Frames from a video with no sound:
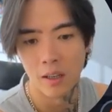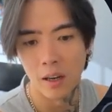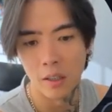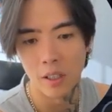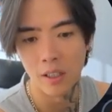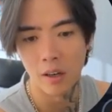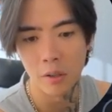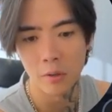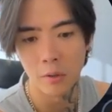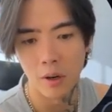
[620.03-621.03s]
You can
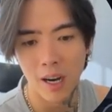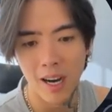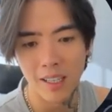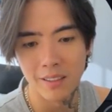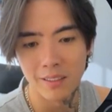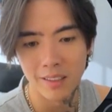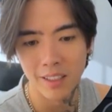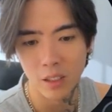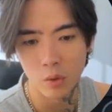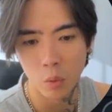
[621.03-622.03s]
also add
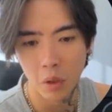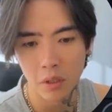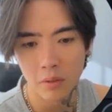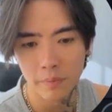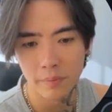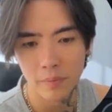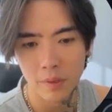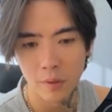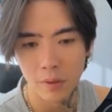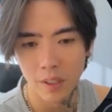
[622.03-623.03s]
this one,
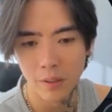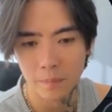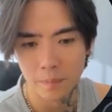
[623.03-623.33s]
okay.